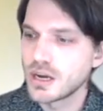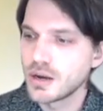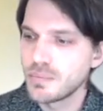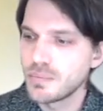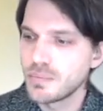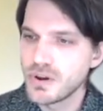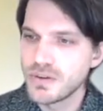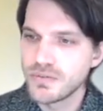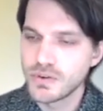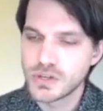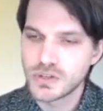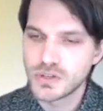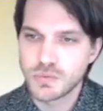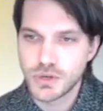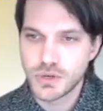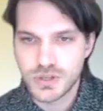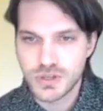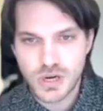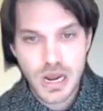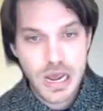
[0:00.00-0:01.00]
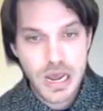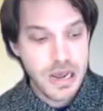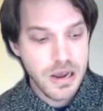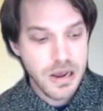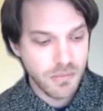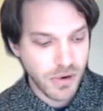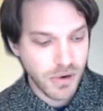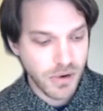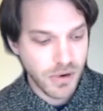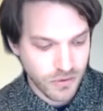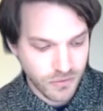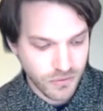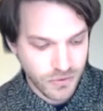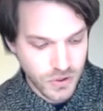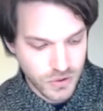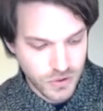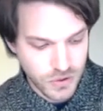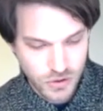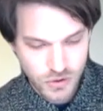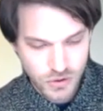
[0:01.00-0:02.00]
prefix, which might
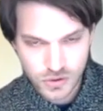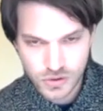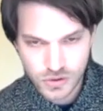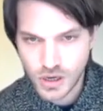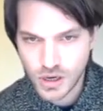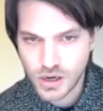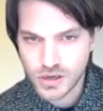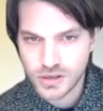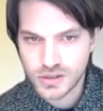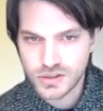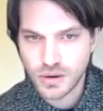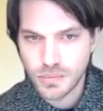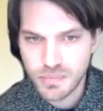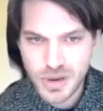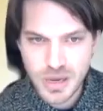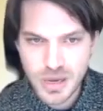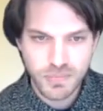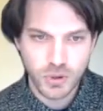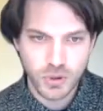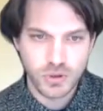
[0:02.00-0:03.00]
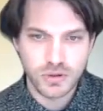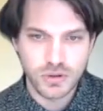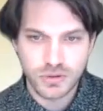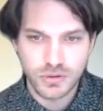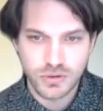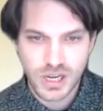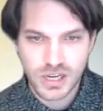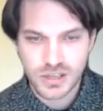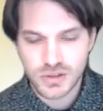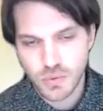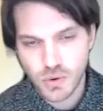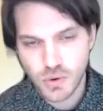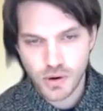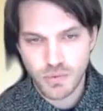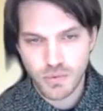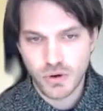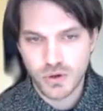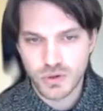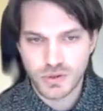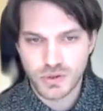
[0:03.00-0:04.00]
confuse some people. So that's why
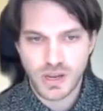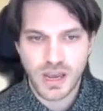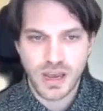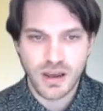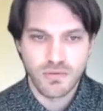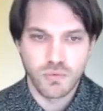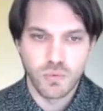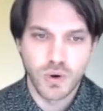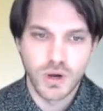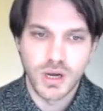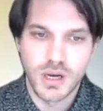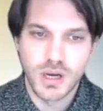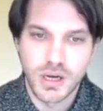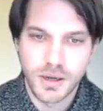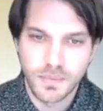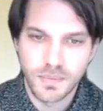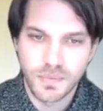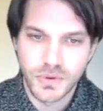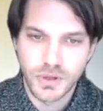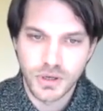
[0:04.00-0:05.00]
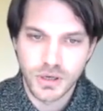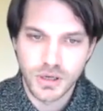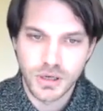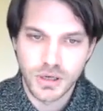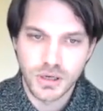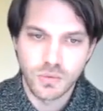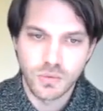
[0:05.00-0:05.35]
we also have the